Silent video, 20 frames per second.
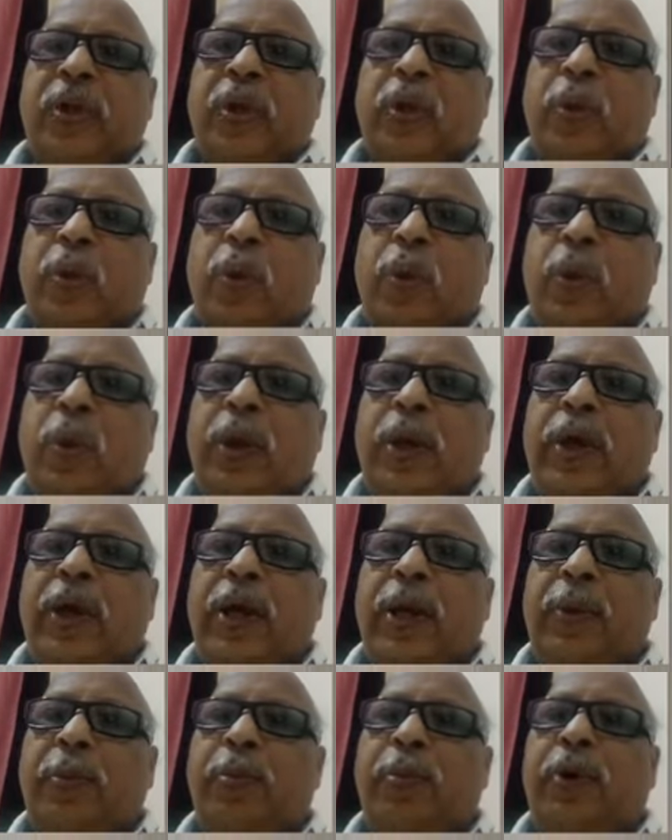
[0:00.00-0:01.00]
no
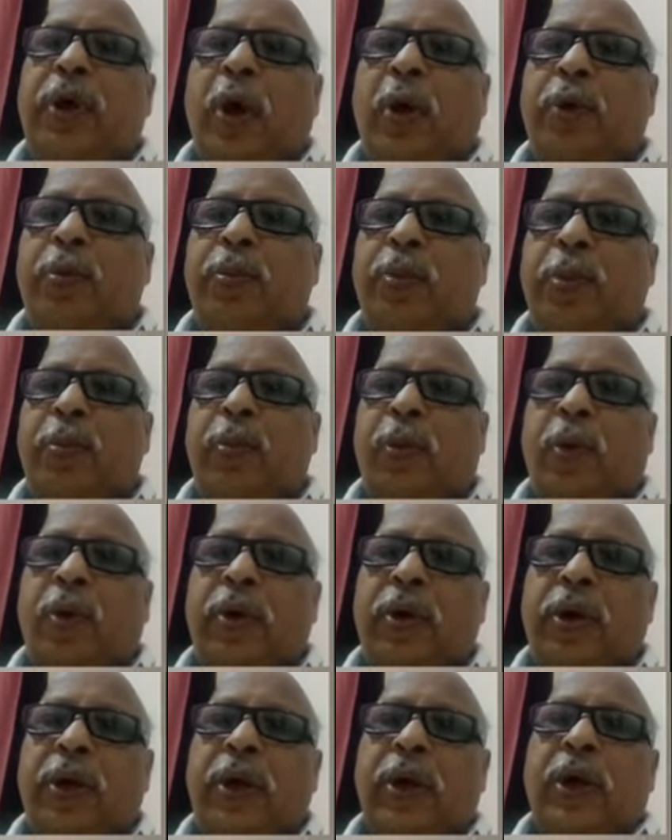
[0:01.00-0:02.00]
input output
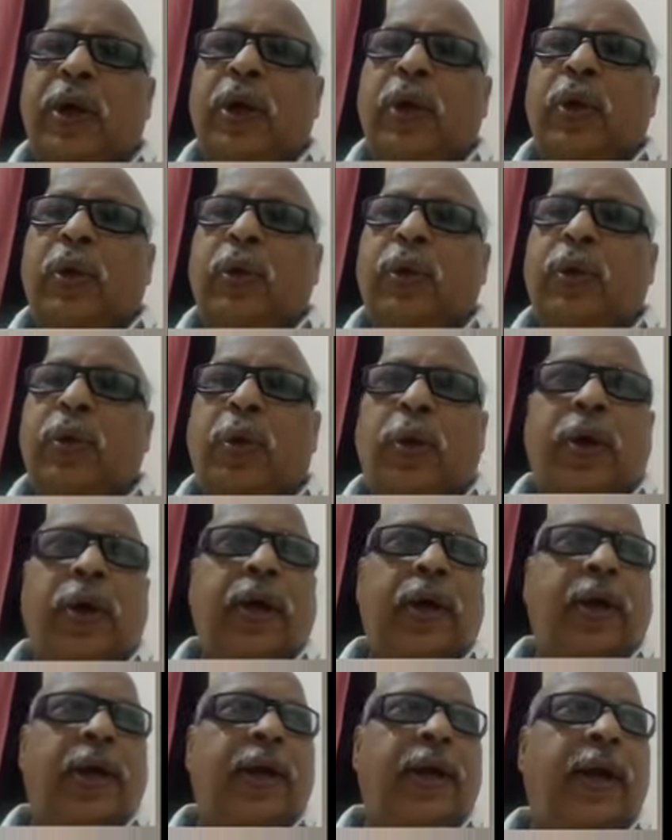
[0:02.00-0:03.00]
port,
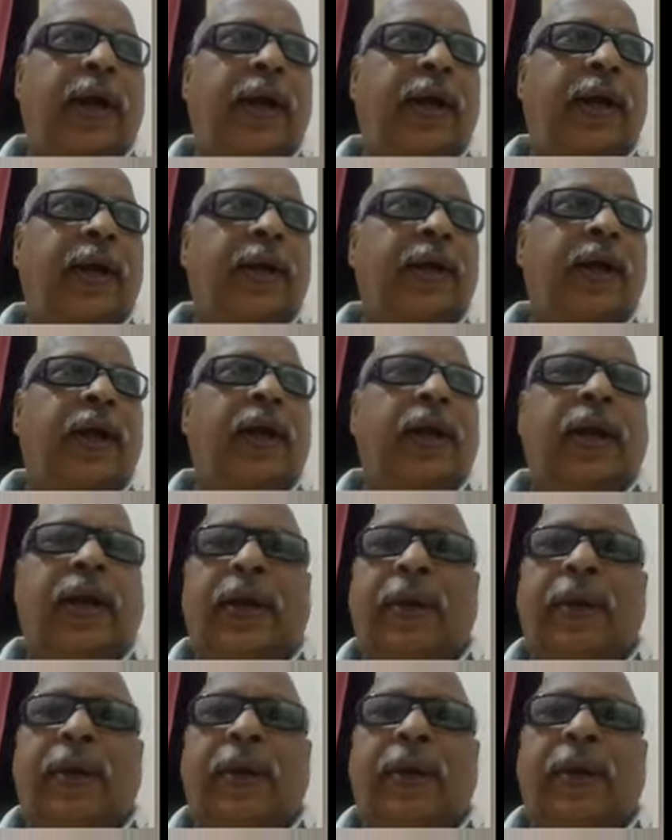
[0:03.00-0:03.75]
no internal